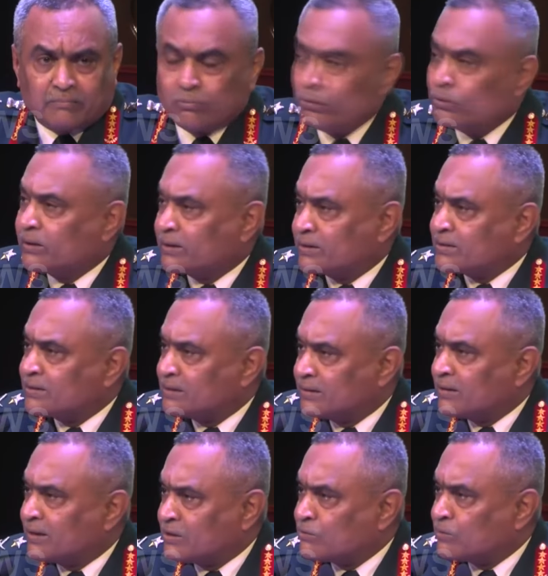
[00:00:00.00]
both
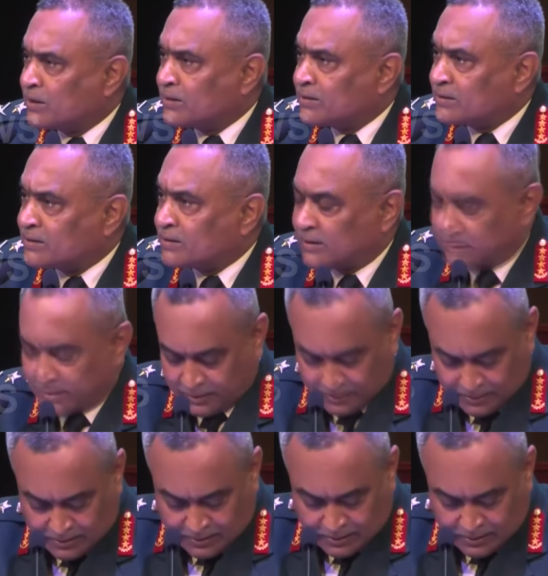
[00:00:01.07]
external as well as internal,